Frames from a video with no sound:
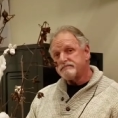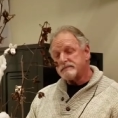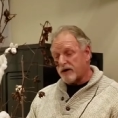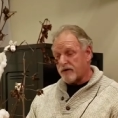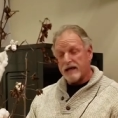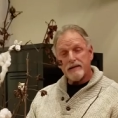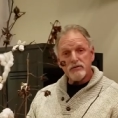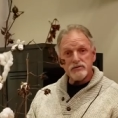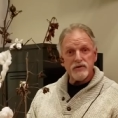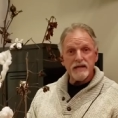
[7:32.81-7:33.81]
Our
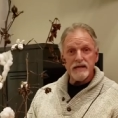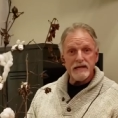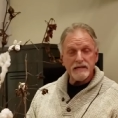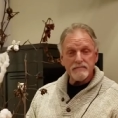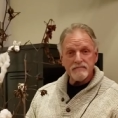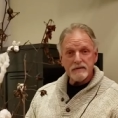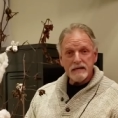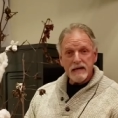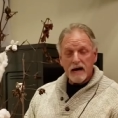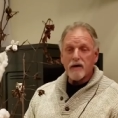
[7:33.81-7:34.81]
neighbors need it.
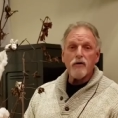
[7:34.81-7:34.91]
Our